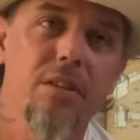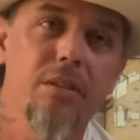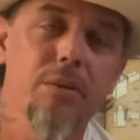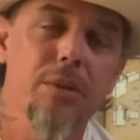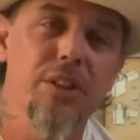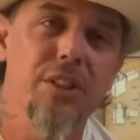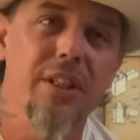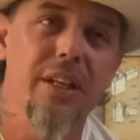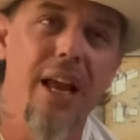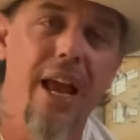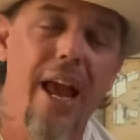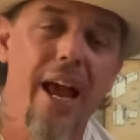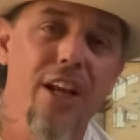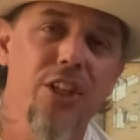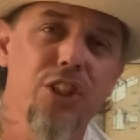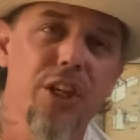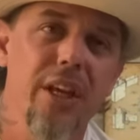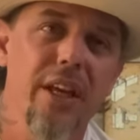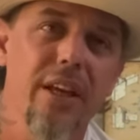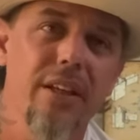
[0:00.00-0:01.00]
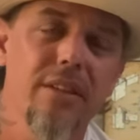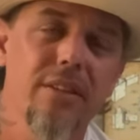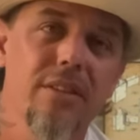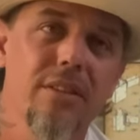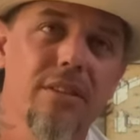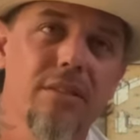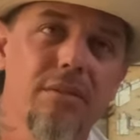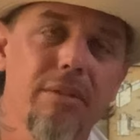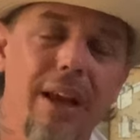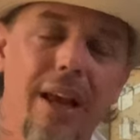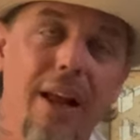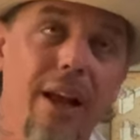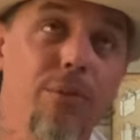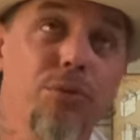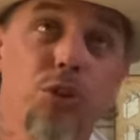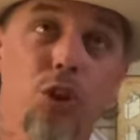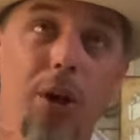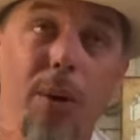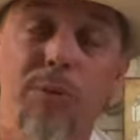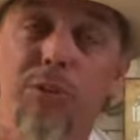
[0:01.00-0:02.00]
Ashhead.
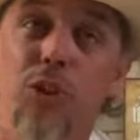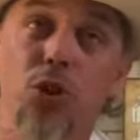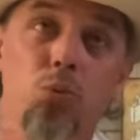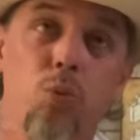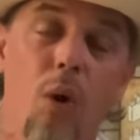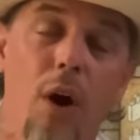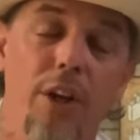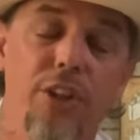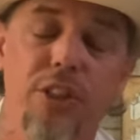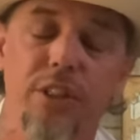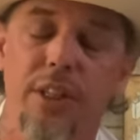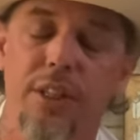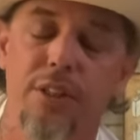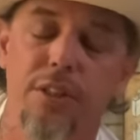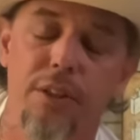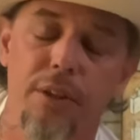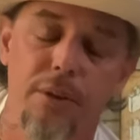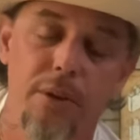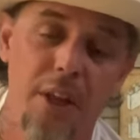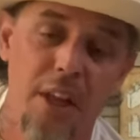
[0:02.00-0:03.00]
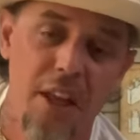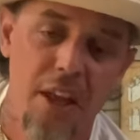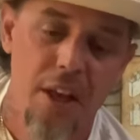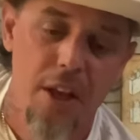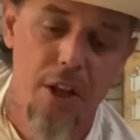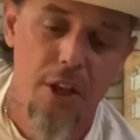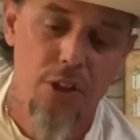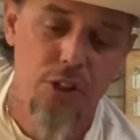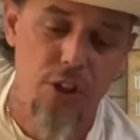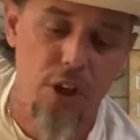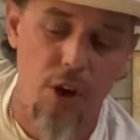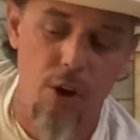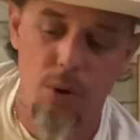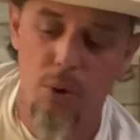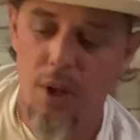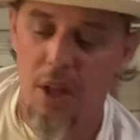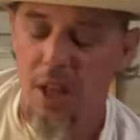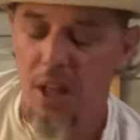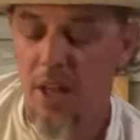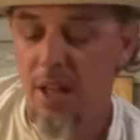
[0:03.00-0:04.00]
I was just watching it too.
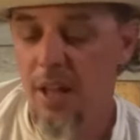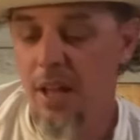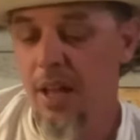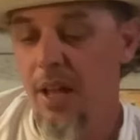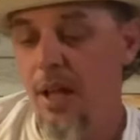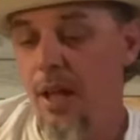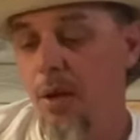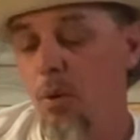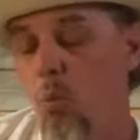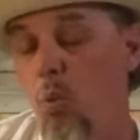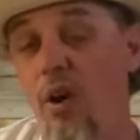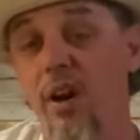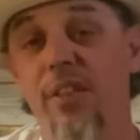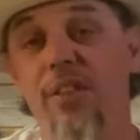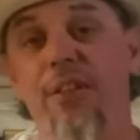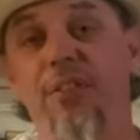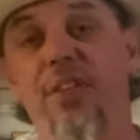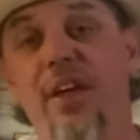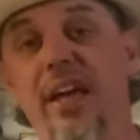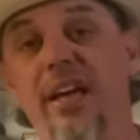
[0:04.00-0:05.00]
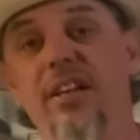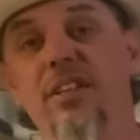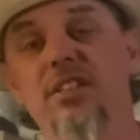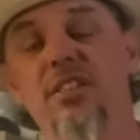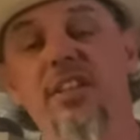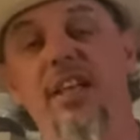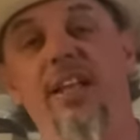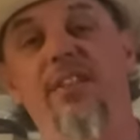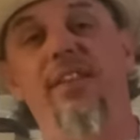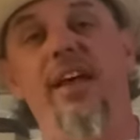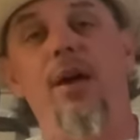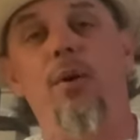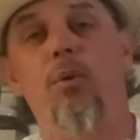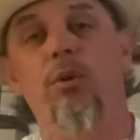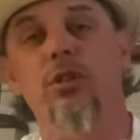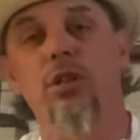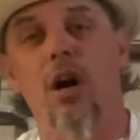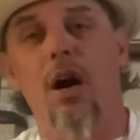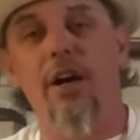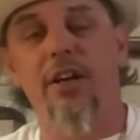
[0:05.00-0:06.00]
So one of the things that they were
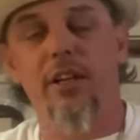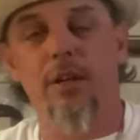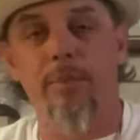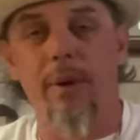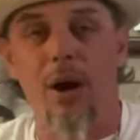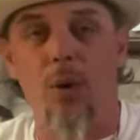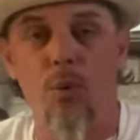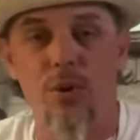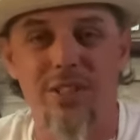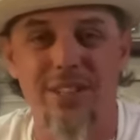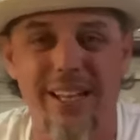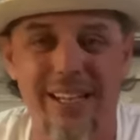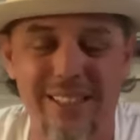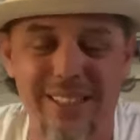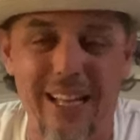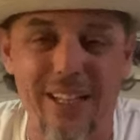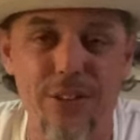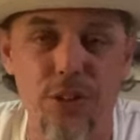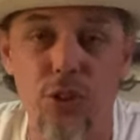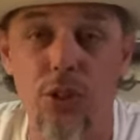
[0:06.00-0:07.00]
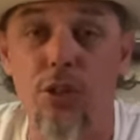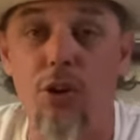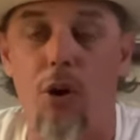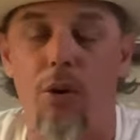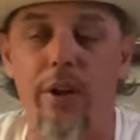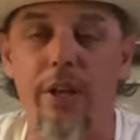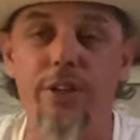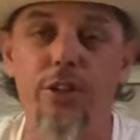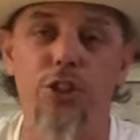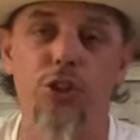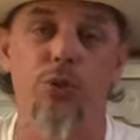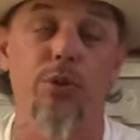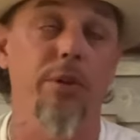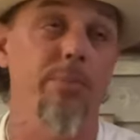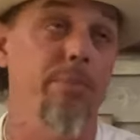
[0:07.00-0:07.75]
talking about was like not the cigar industry,